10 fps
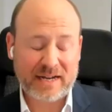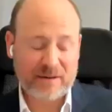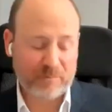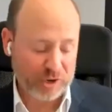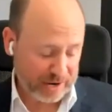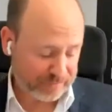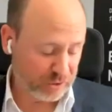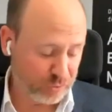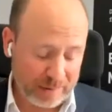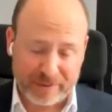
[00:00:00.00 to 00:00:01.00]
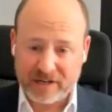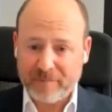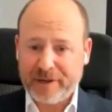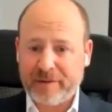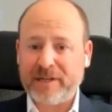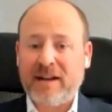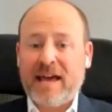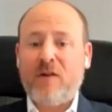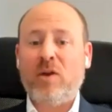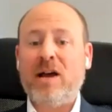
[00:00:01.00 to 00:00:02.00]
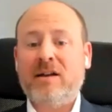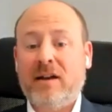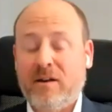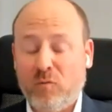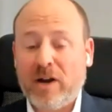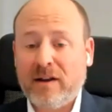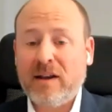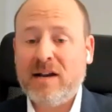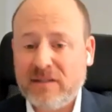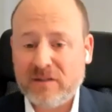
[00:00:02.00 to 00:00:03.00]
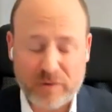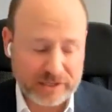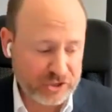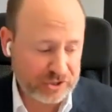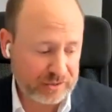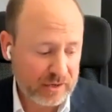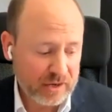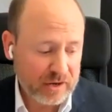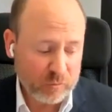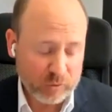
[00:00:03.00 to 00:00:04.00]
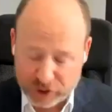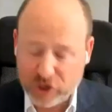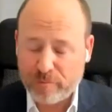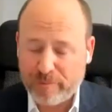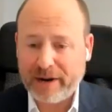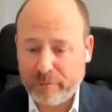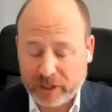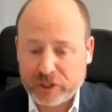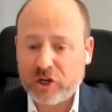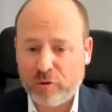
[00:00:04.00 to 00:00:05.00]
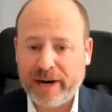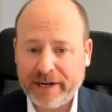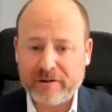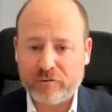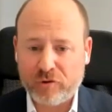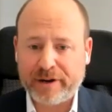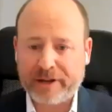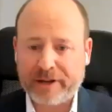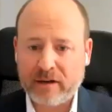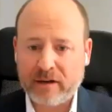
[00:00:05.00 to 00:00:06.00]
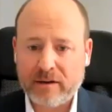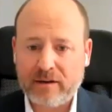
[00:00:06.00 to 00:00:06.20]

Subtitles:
Mona, we have to wrap it up here, but allow one last question. Sure. Will Joe Biden run again?